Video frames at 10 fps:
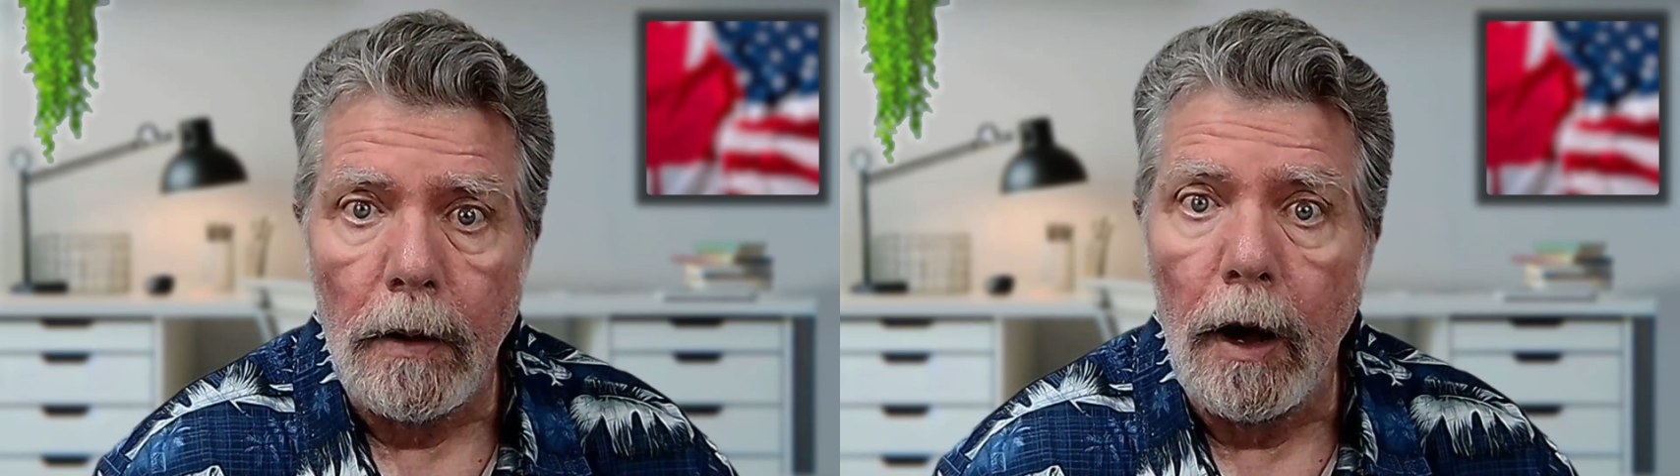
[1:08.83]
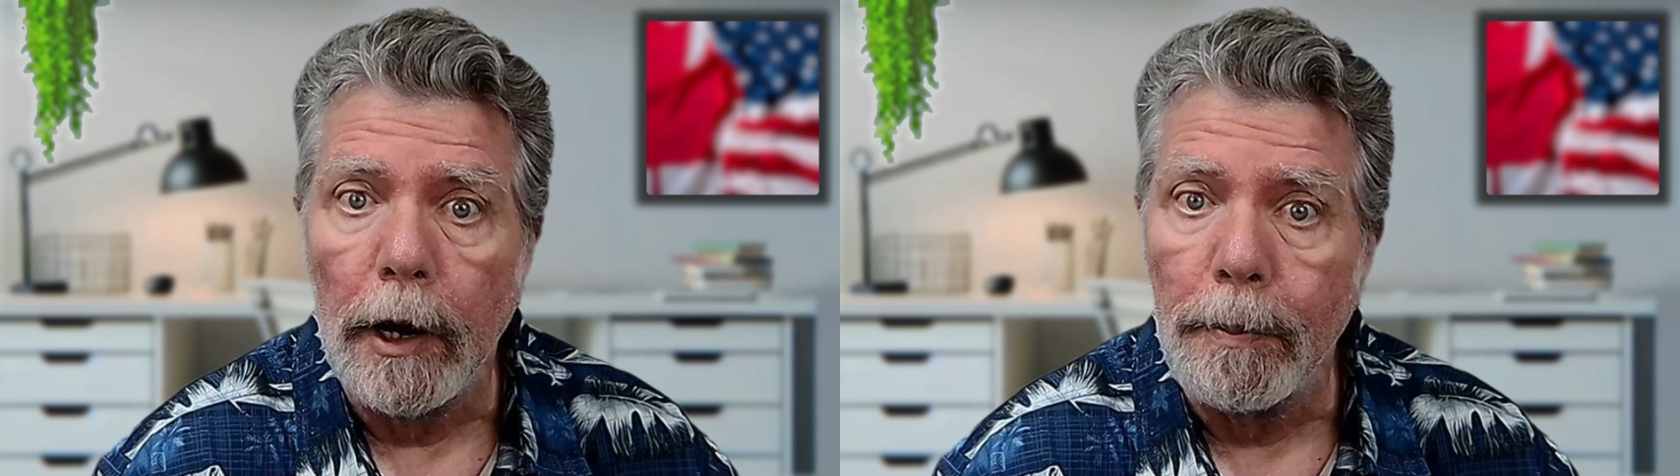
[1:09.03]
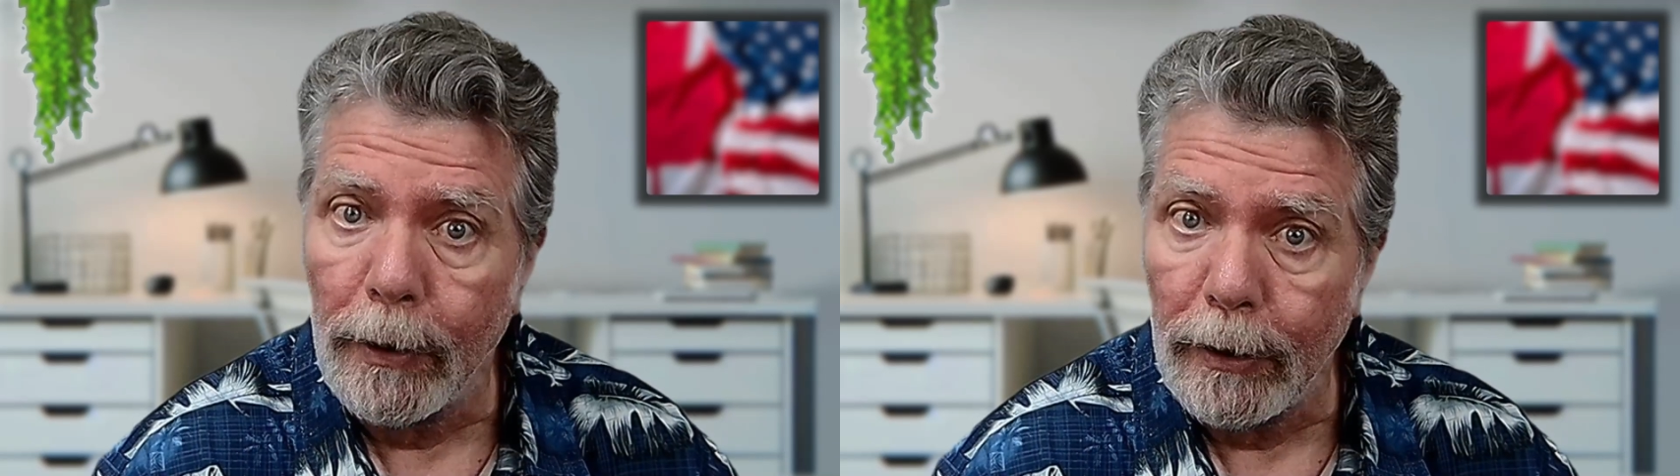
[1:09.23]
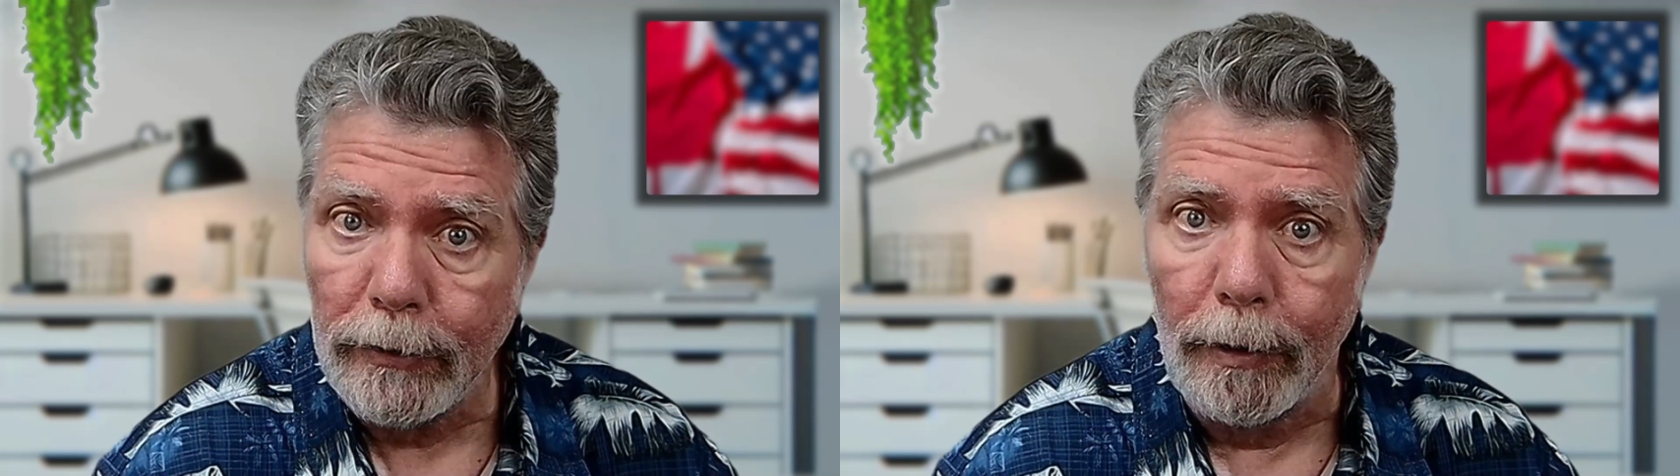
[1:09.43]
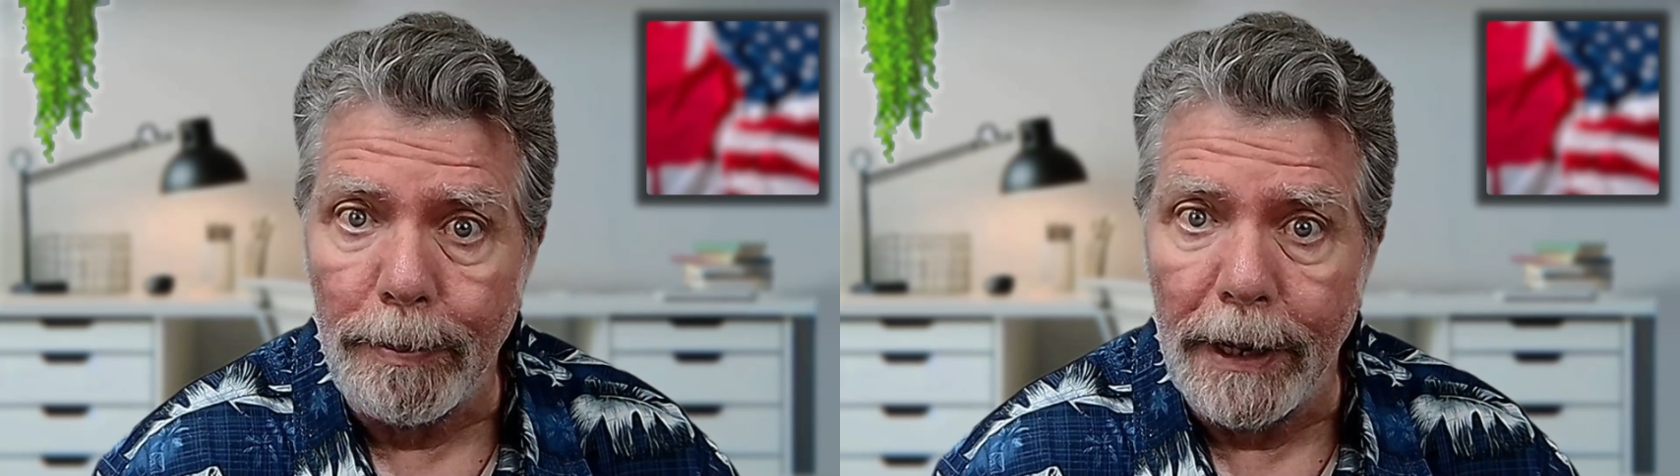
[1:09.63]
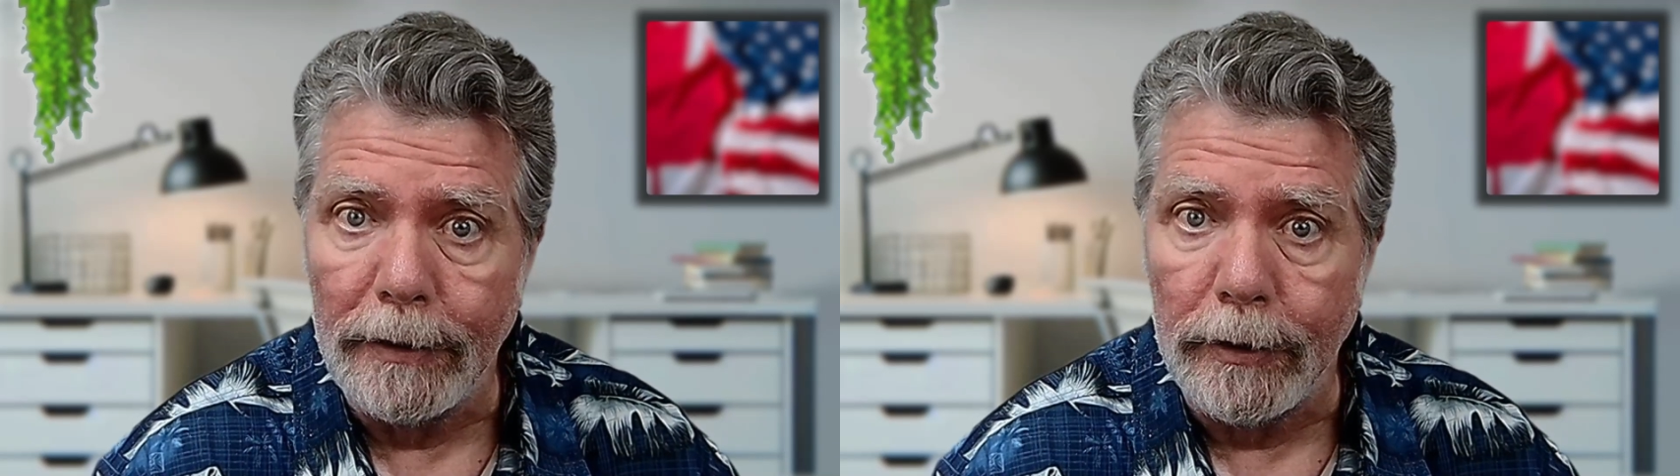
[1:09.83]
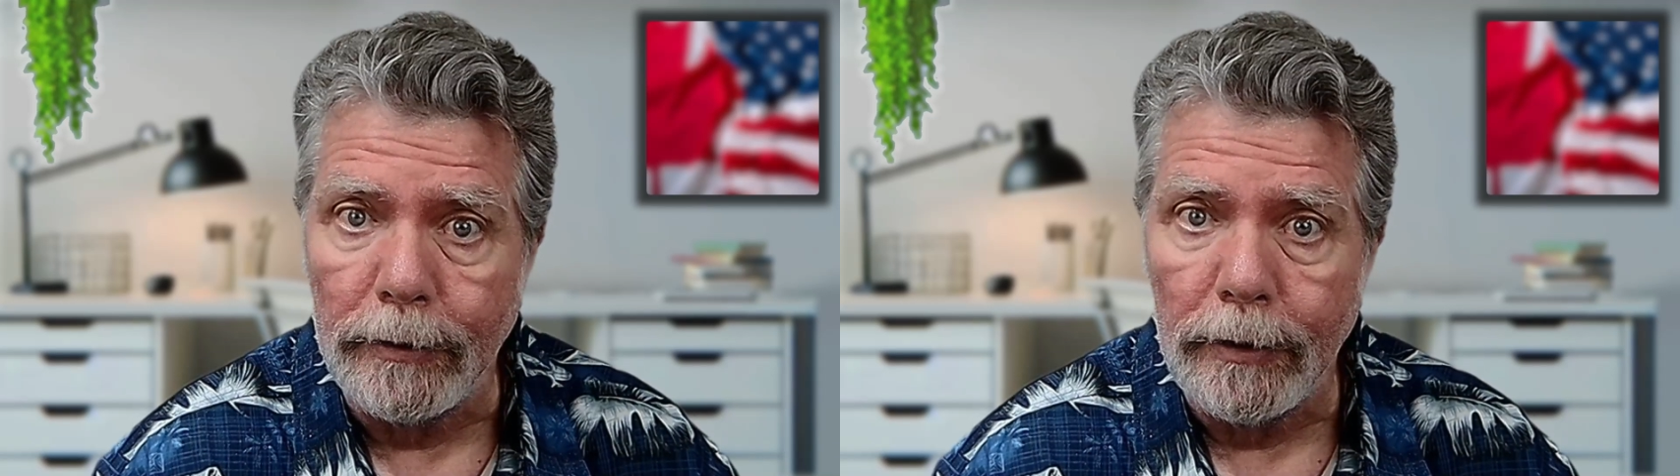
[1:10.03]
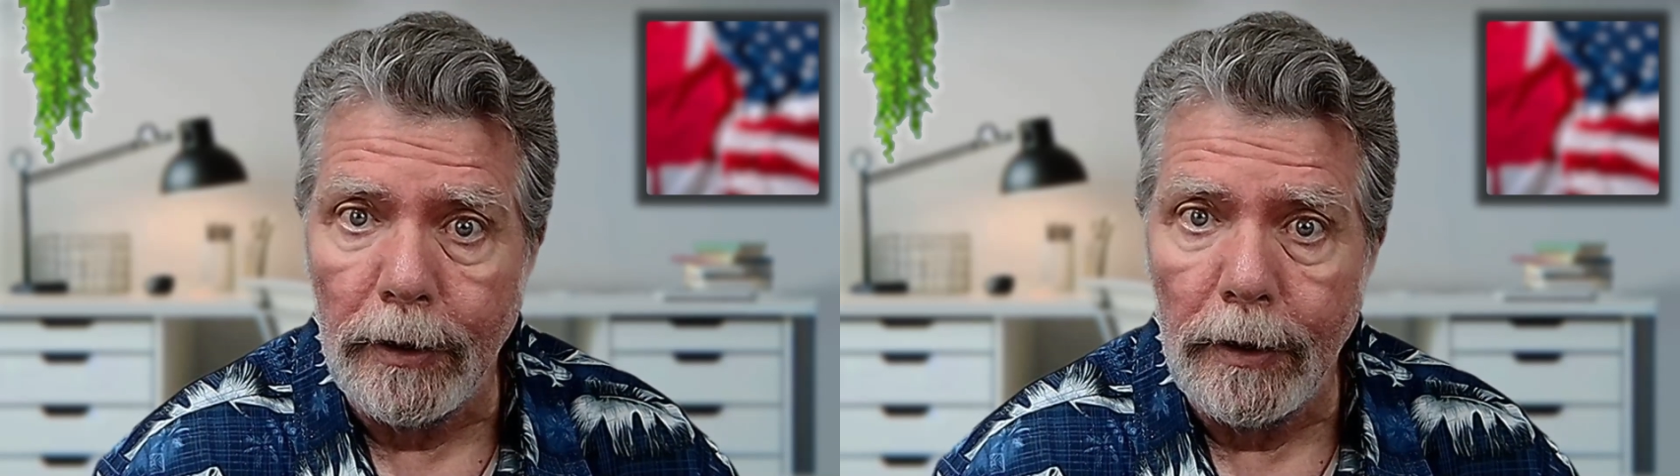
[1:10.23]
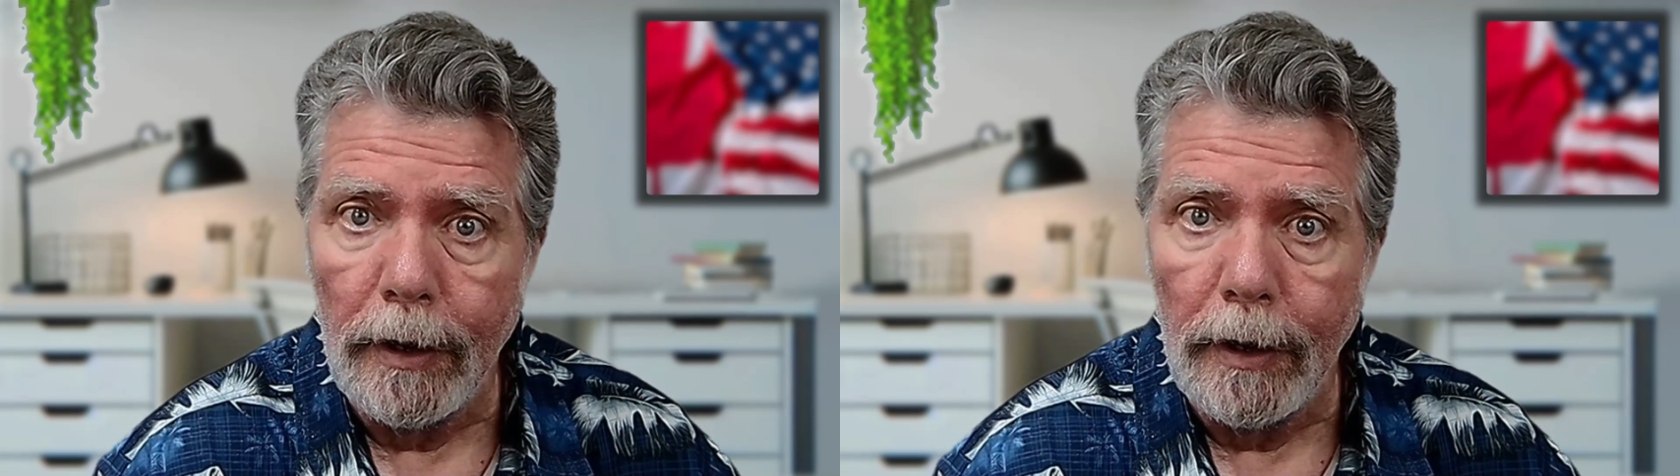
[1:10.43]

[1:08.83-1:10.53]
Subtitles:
On a personal basis,